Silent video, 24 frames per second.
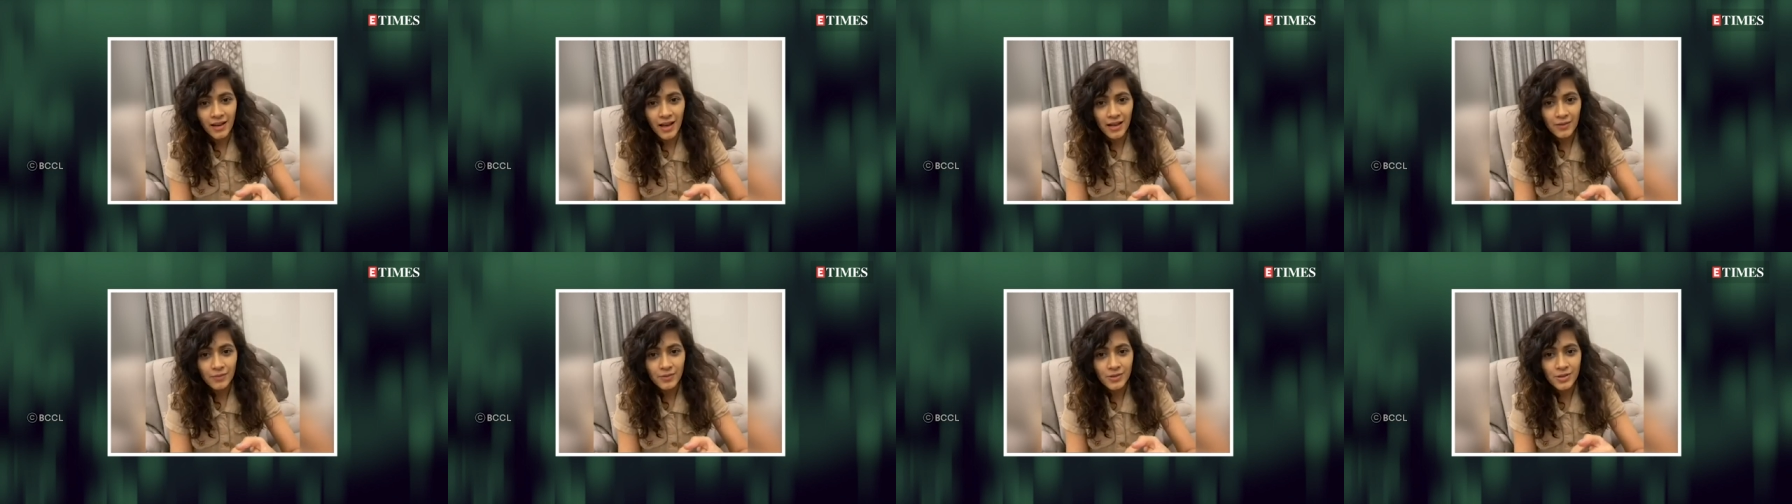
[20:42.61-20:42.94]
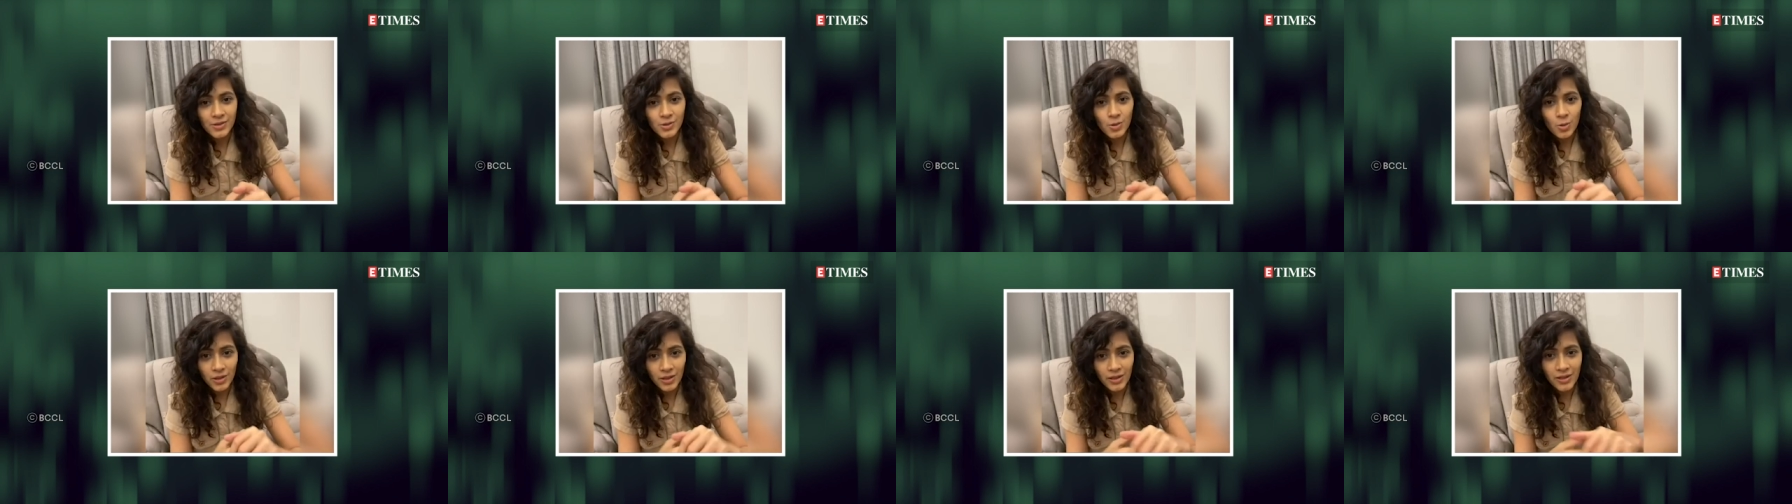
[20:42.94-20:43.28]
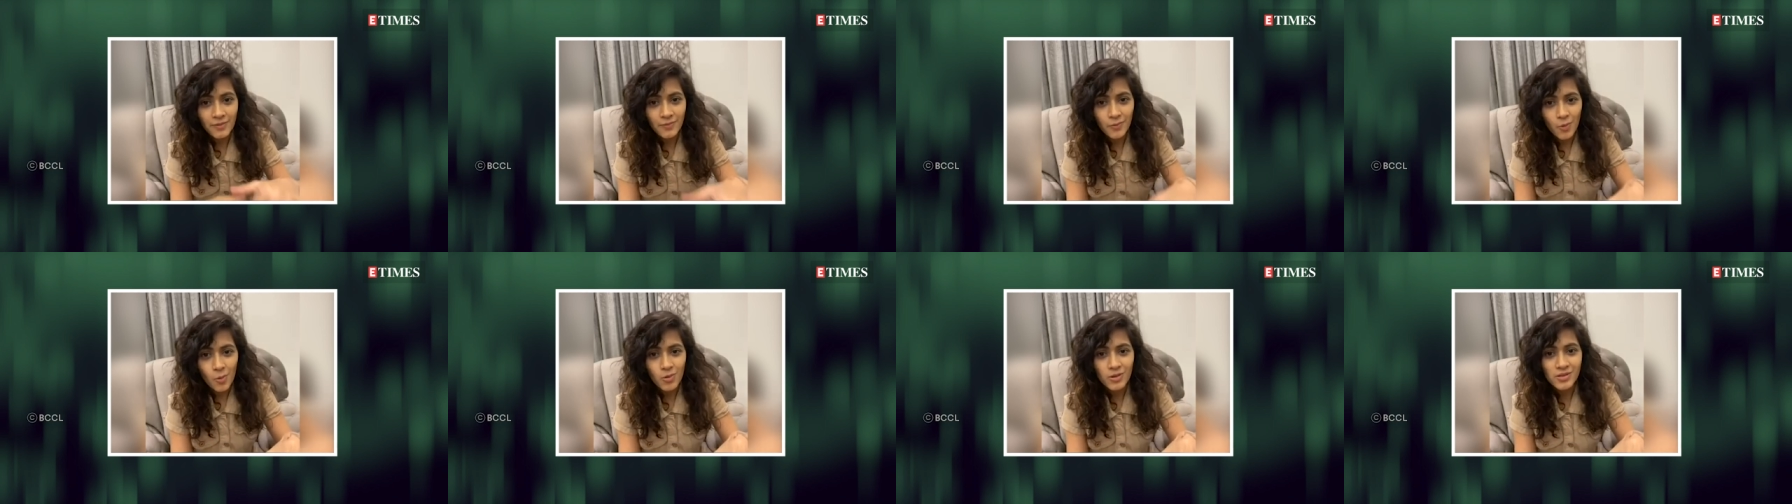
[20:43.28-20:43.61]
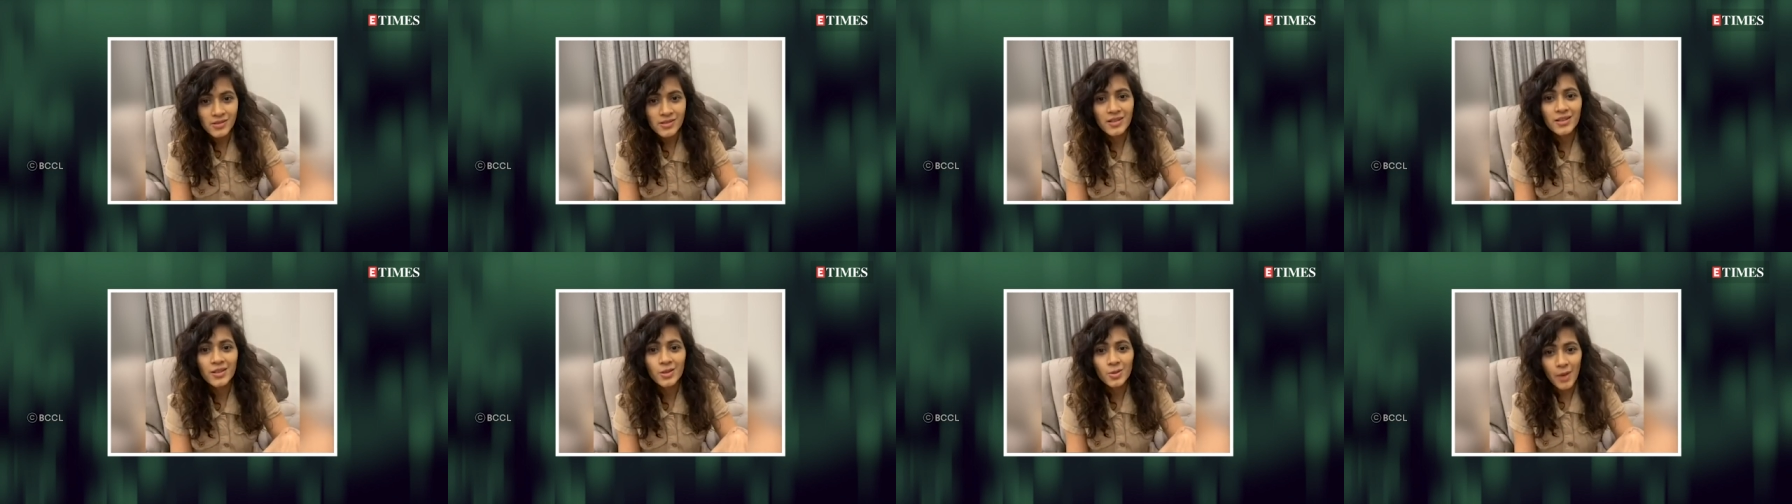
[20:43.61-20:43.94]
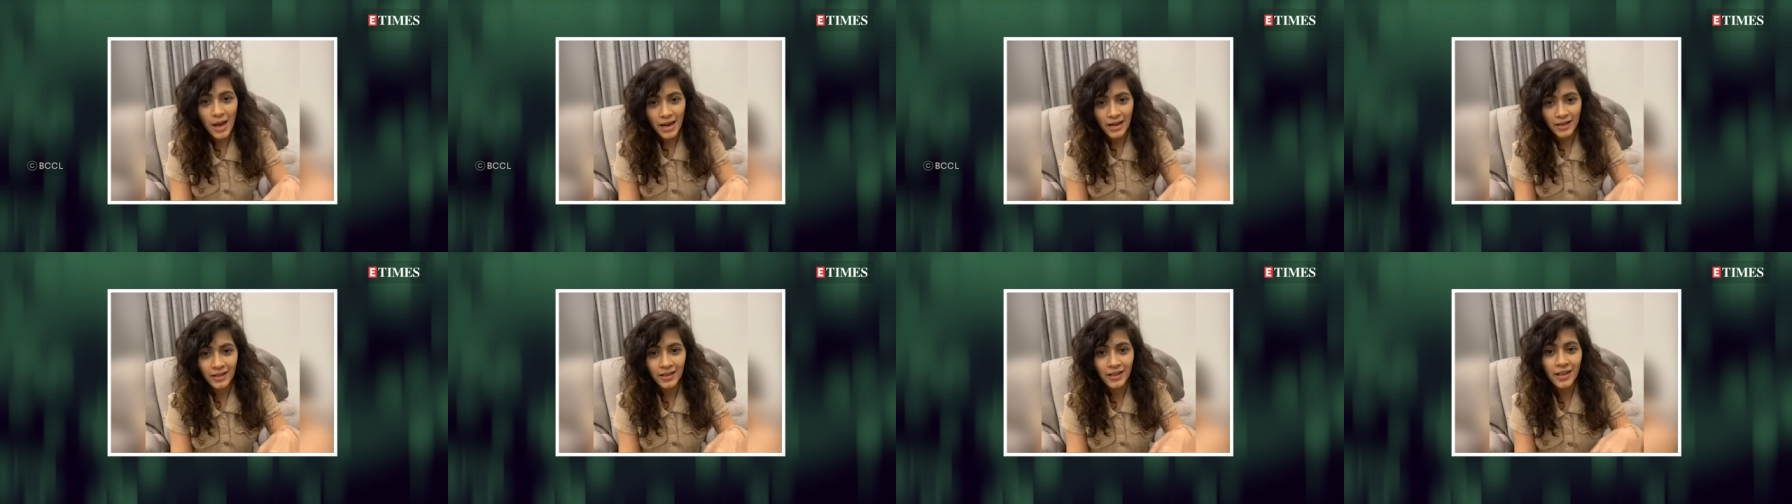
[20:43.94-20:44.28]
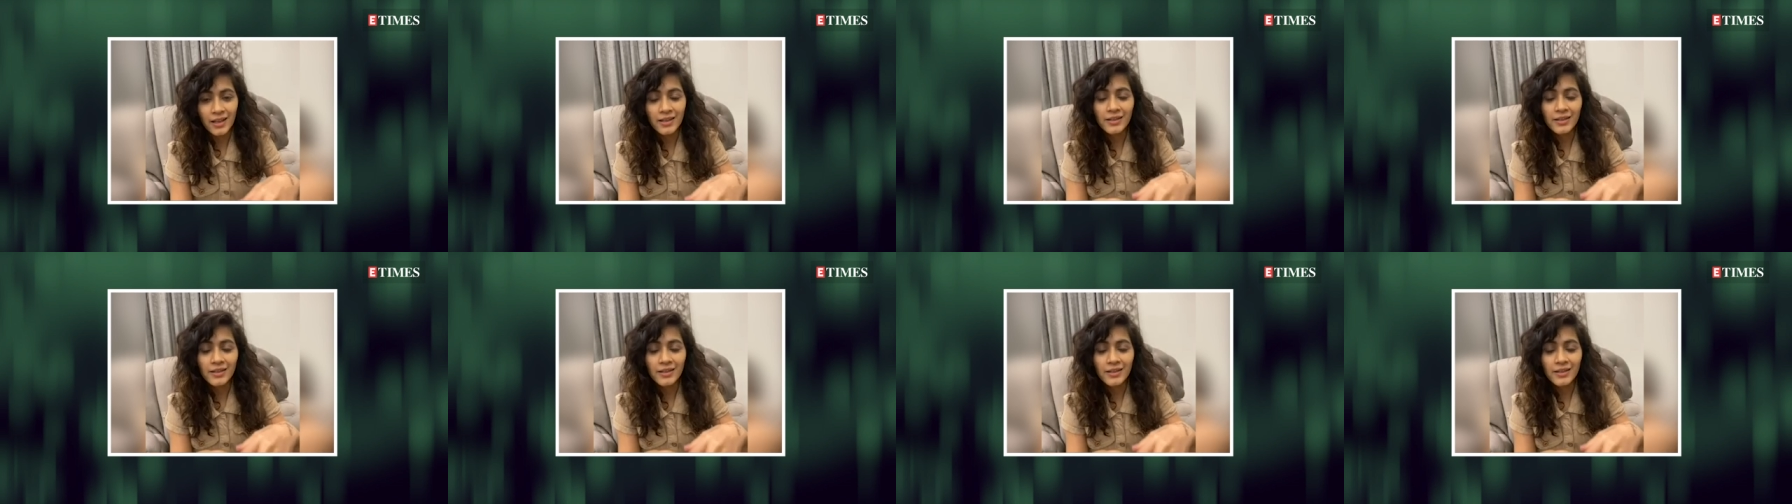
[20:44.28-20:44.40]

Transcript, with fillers: I was totally focused into acting,